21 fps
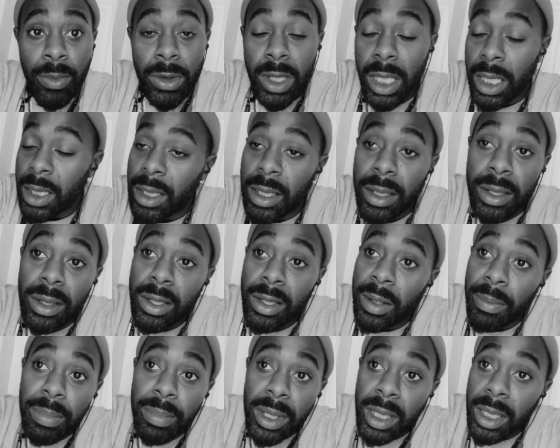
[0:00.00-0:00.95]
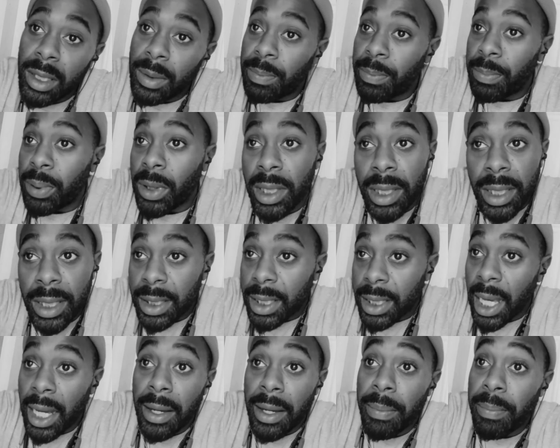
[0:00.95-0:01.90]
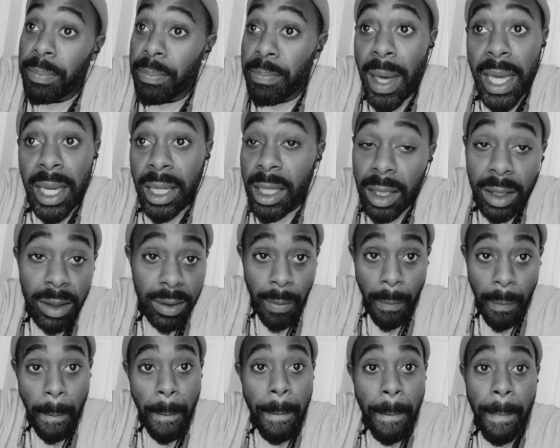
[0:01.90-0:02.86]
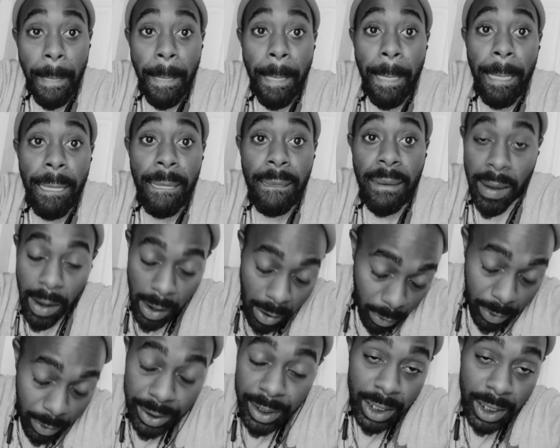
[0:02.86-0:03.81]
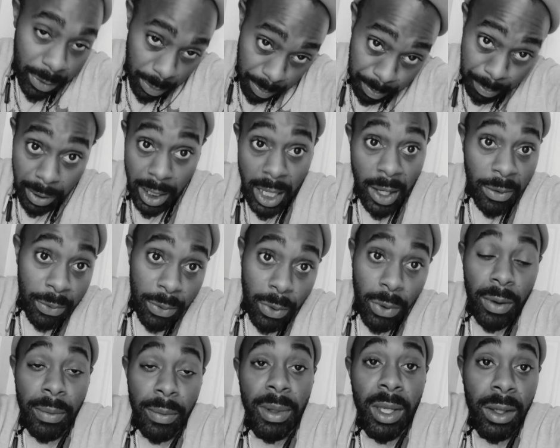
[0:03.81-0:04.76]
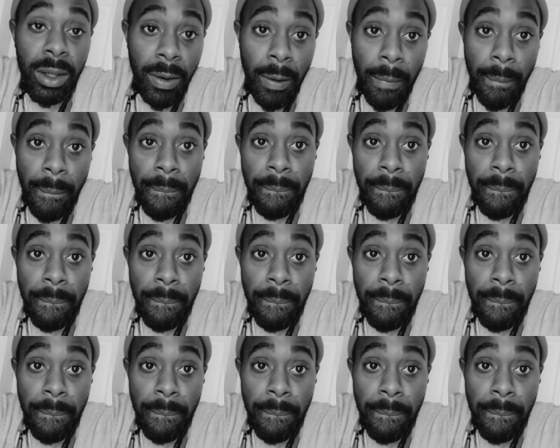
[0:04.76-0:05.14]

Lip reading: Just as simply put as I could make it here on this platform here.